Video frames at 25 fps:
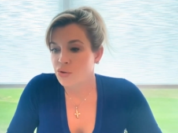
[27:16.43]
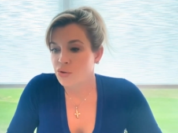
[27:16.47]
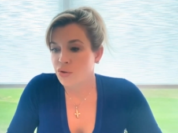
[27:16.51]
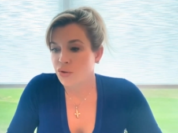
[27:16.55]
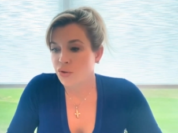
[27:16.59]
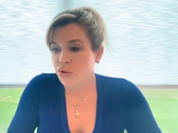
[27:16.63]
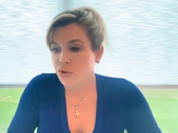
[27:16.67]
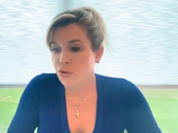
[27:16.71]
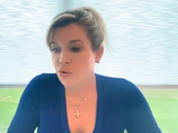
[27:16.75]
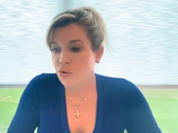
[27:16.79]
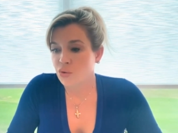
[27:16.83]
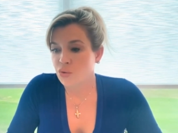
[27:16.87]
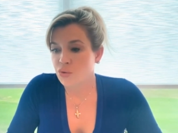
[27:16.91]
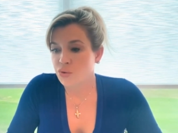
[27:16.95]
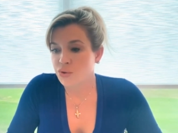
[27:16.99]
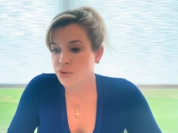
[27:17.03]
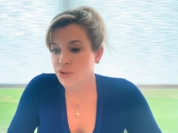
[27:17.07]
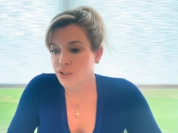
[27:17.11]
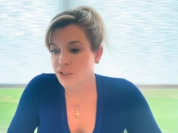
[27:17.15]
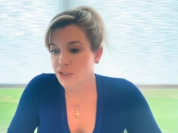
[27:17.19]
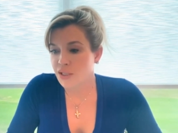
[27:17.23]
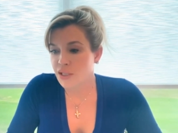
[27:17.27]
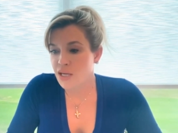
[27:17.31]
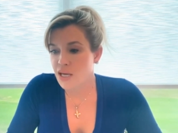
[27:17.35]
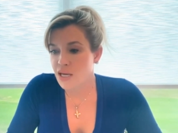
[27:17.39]
use
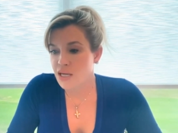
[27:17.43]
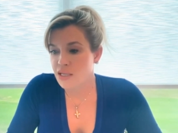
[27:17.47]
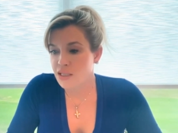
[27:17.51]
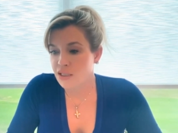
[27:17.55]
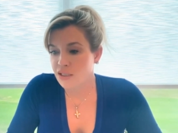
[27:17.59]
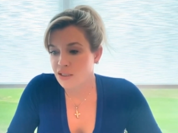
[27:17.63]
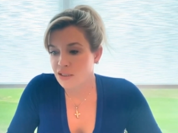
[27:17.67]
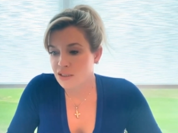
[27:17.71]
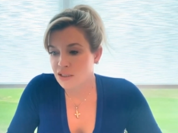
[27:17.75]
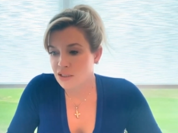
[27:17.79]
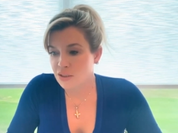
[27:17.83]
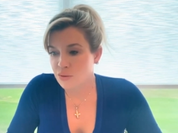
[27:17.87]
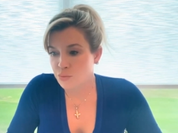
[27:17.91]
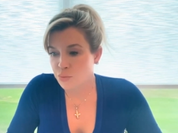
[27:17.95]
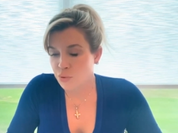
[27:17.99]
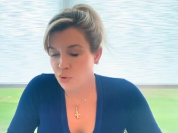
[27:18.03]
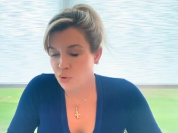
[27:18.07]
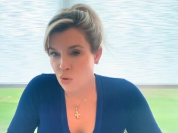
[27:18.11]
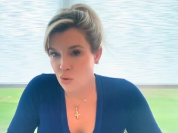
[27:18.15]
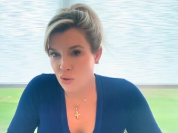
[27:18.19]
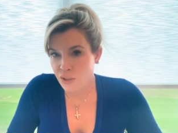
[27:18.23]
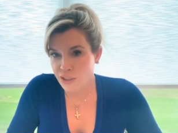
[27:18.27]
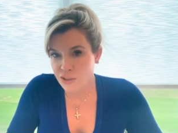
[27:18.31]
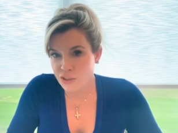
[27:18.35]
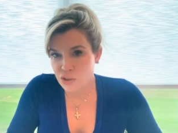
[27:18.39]
and
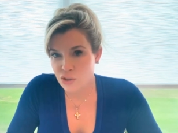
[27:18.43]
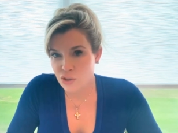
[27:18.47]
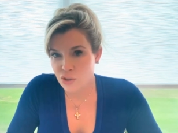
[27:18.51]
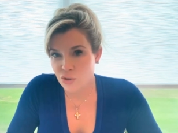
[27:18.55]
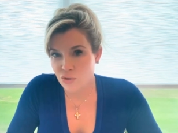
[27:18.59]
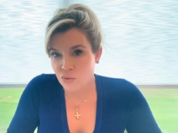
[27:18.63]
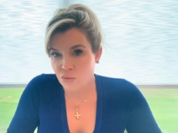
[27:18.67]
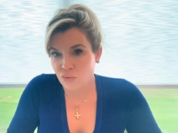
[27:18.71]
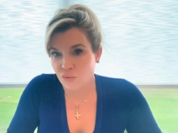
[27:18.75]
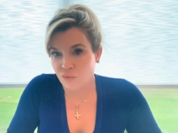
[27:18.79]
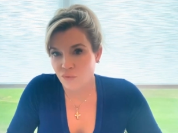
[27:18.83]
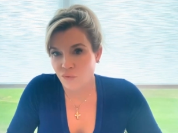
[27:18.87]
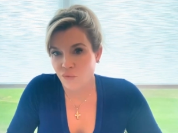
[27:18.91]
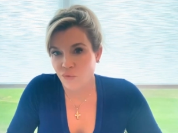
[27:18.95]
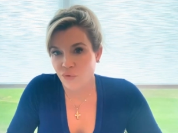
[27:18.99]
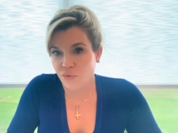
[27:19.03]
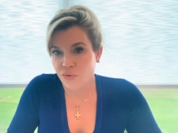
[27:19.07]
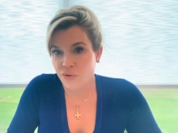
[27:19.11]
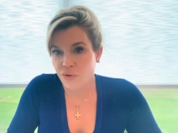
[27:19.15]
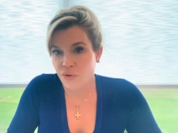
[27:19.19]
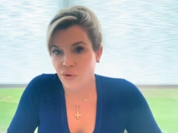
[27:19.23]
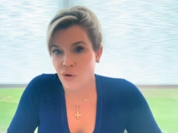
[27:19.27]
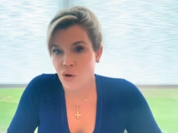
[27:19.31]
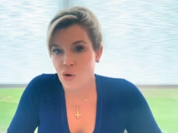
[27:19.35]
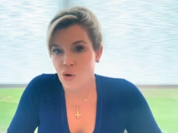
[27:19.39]
exploit you for
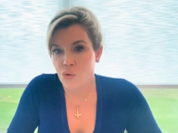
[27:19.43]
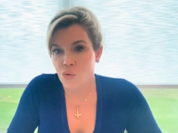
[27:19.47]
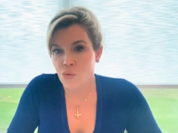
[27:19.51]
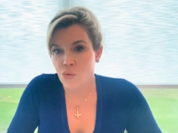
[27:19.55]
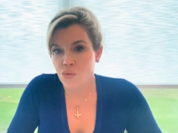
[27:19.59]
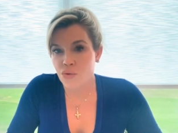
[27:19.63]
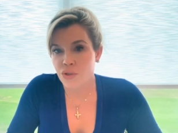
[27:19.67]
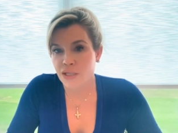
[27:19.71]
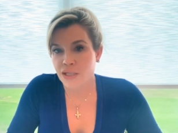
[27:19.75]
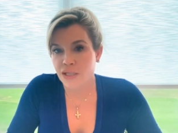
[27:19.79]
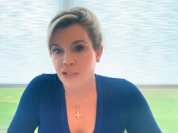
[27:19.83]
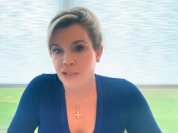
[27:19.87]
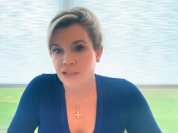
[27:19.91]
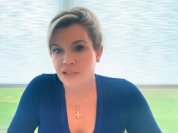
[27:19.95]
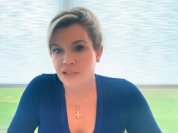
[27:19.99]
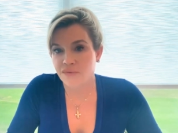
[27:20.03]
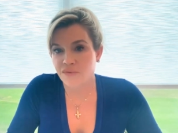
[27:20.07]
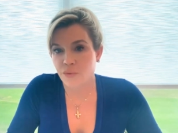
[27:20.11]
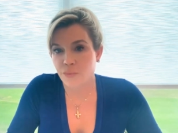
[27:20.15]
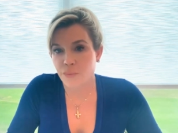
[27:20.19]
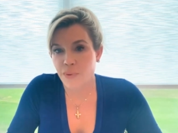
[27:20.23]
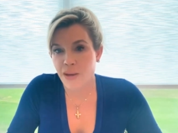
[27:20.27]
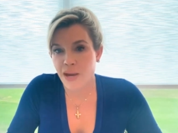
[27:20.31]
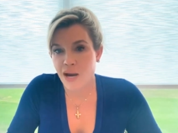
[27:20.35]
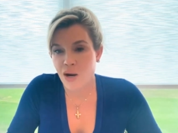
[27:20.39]
their own needs
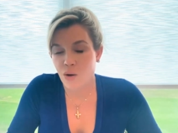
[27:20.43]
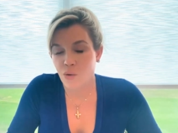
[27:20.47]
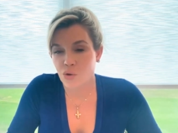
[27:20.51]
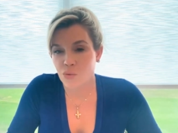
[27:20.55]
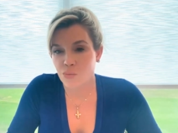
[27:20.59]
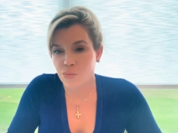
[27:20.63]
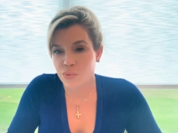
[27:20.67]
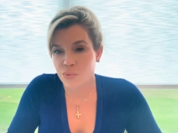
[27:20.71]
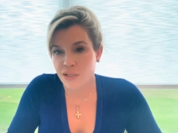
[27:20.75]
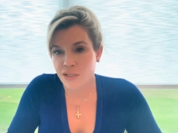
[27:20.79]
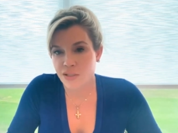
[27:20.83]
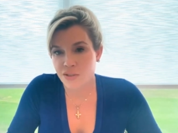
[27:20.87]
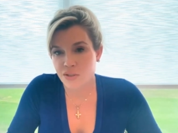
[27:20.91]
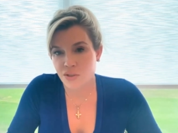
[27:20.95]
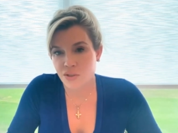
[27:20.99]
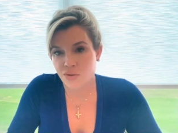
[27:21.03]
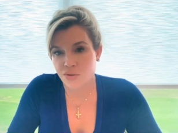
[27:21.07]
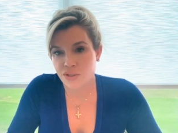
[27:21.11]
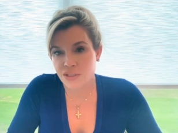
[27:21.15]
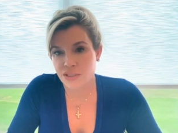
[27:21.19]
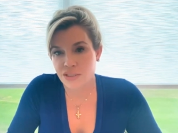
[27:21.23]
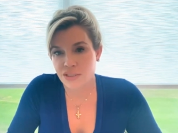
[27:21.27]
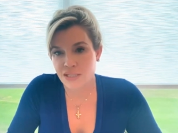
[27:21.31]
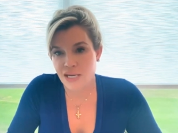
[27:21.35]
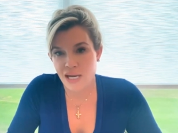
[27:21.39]
for power, pleasure,
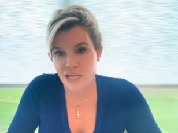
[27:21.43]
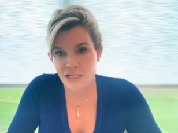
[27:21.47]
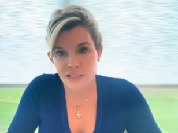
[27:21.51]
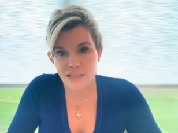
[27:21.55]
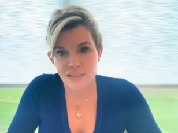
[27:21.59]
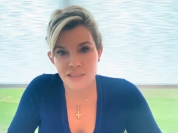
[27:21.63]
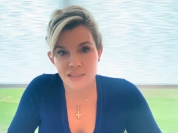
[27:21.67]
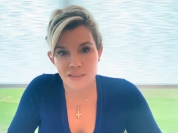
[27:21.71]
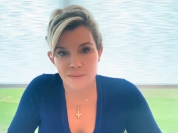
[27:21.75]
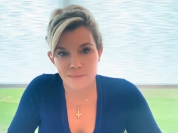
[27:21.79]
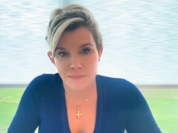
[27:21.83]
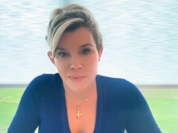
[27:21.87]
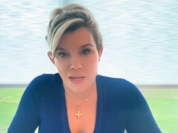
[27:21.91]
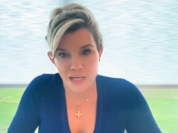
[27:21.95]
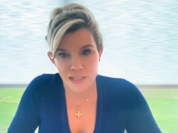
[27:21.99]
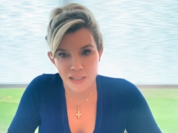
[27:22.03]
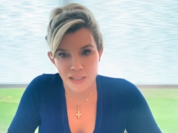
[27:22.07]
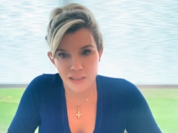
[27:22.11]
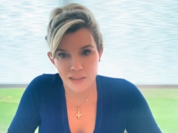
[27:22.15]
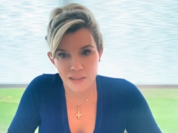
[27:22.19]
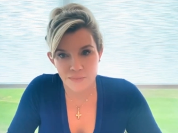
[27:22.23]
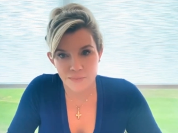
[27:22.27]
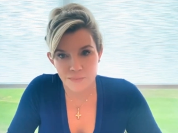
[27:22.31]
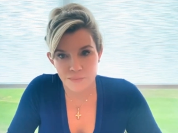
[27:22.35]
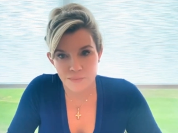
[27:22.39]
status, and
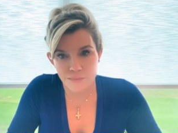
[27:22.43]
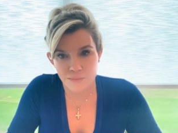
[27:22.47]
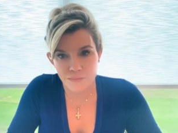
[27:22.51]
money.